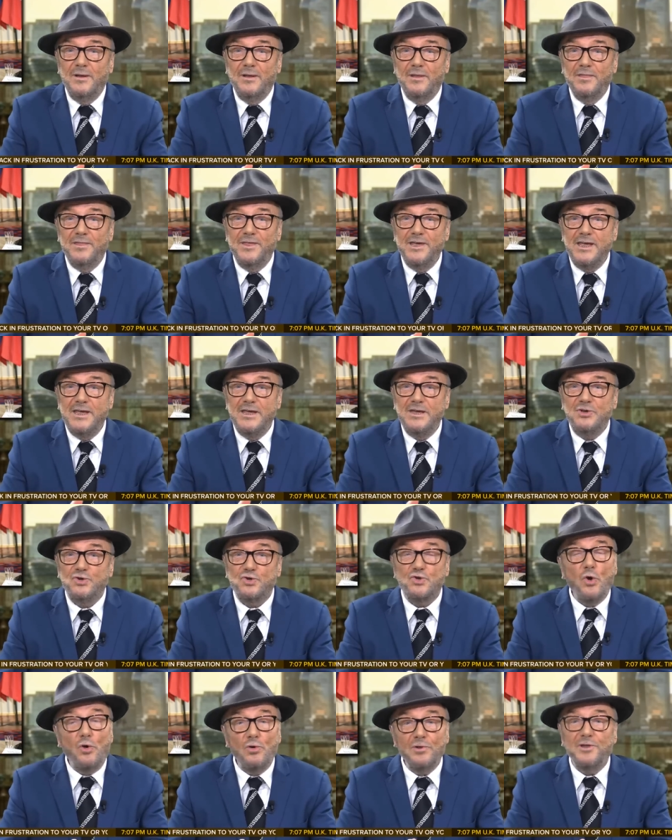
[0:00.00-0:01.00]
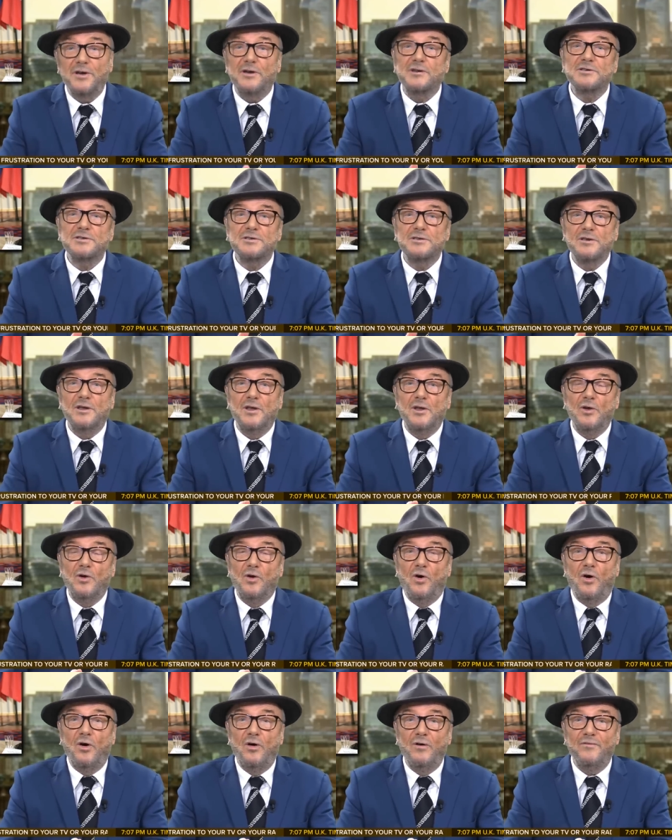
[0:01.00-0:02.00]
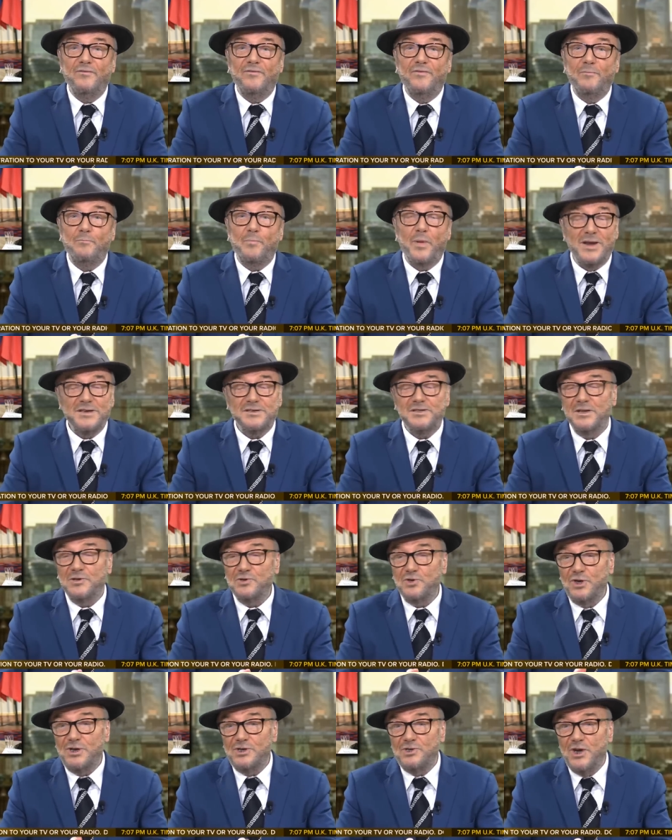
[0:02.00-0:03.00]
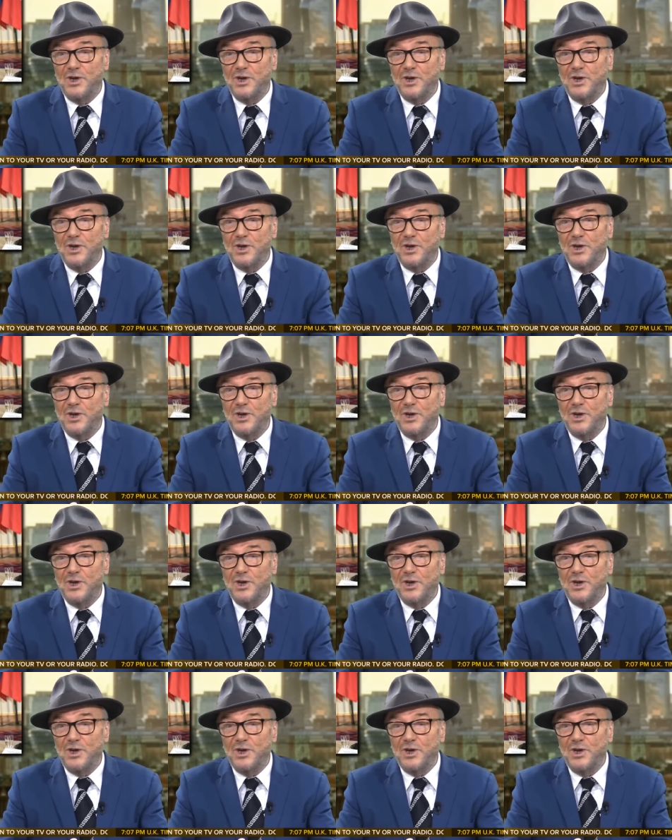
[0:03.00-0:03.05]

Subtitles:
the shoulders of President Xi